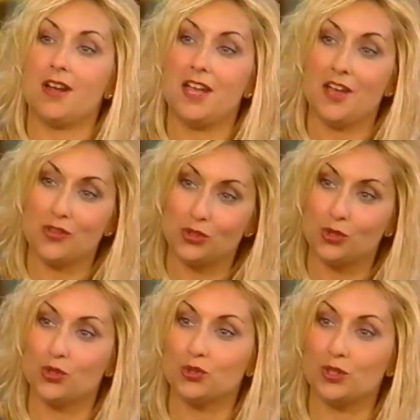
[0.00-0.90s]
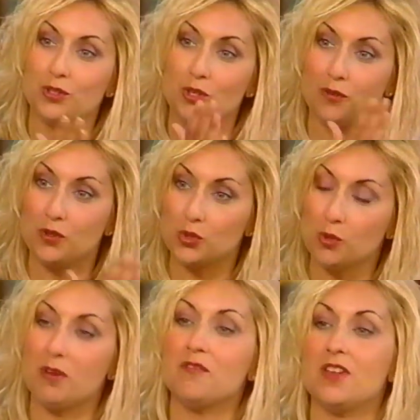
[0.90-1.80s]
I had the children, you know, if you
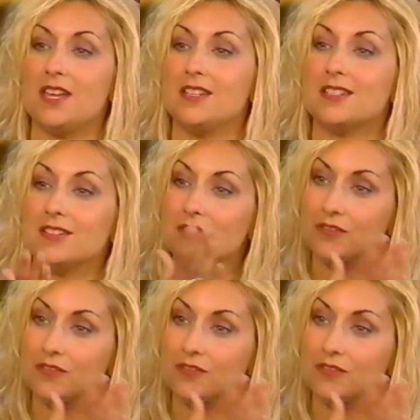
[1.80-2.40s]
saw my face,